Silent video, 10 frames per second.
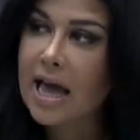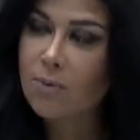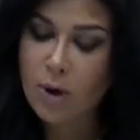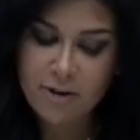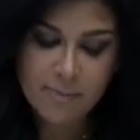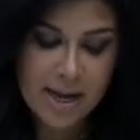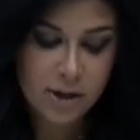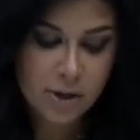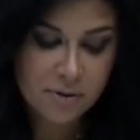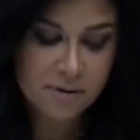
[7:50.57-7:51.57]
and one of my
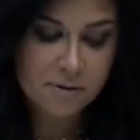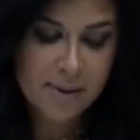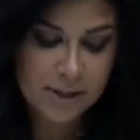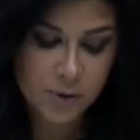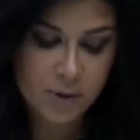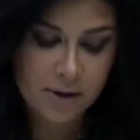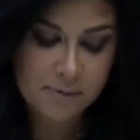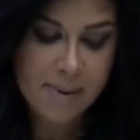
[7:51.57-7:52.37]
closest mentors,